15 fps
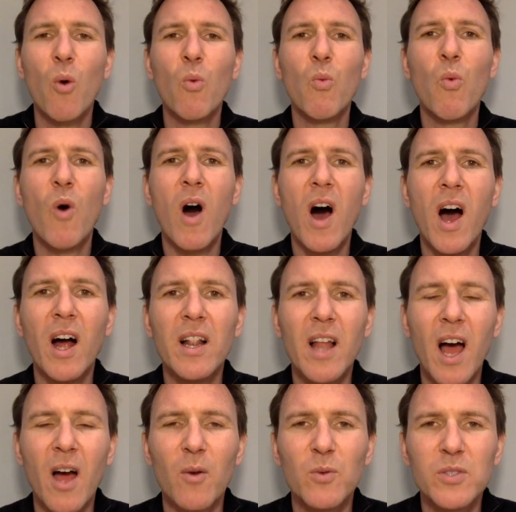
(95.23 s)
while
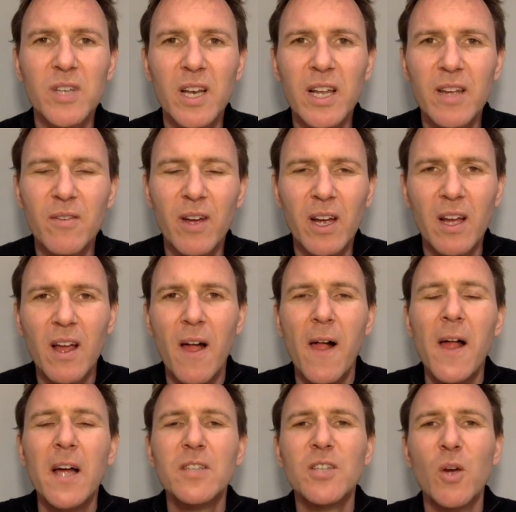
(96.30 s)
I was leaving.
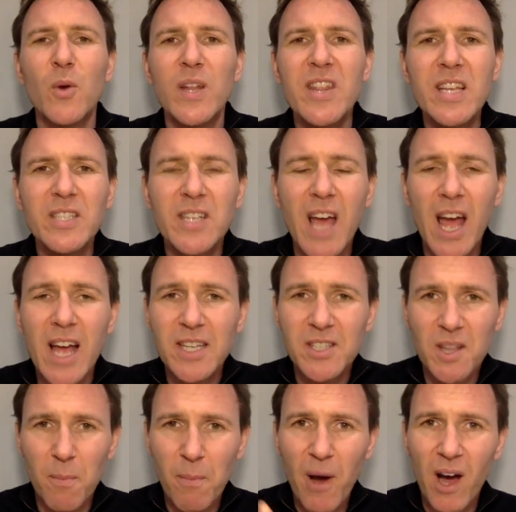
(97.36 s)
So in this case,
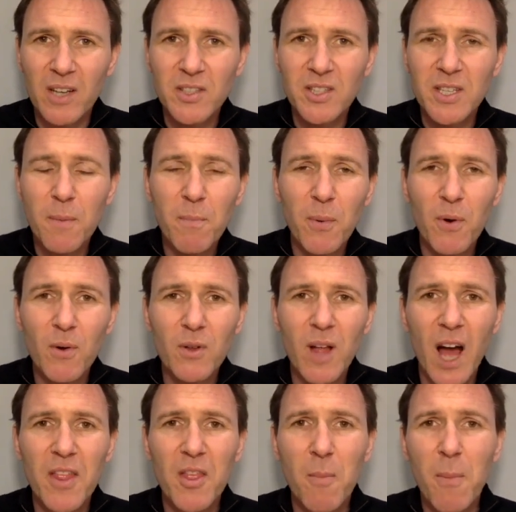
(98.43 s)
the past simple
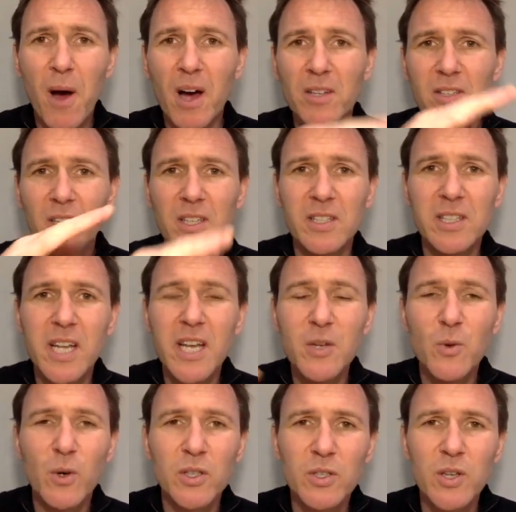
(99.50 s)
and the past
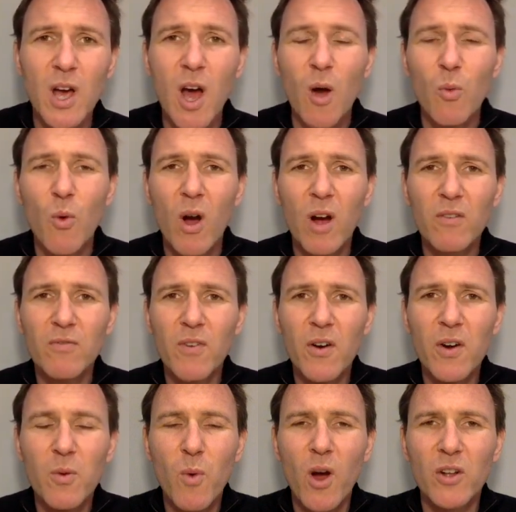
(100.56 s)
continuous work very
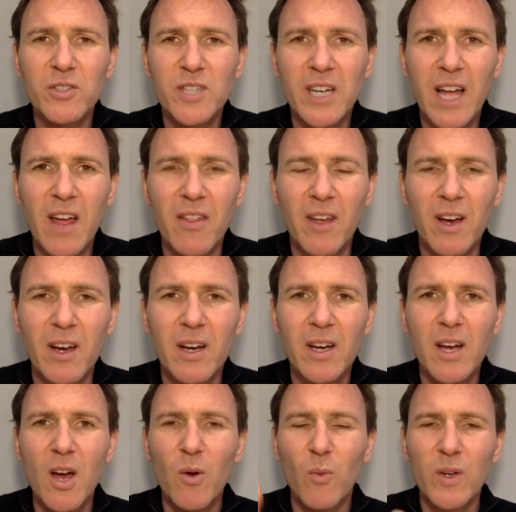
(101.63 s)
well together.
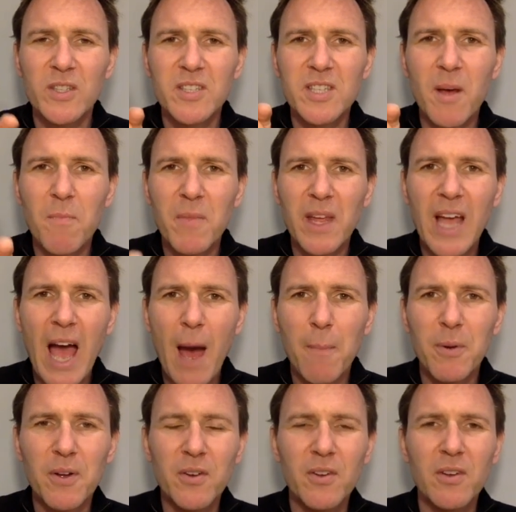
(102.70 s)
When something
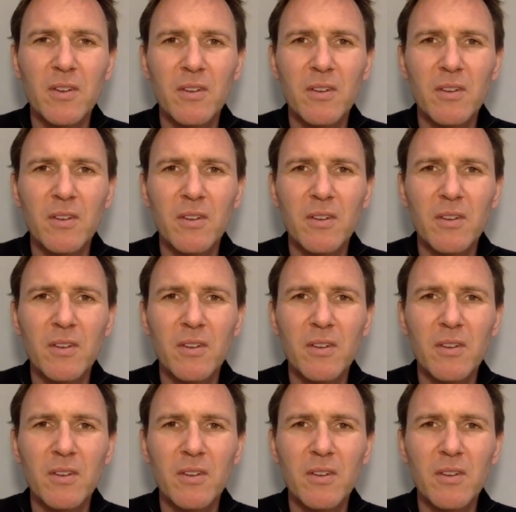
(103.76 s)
happened,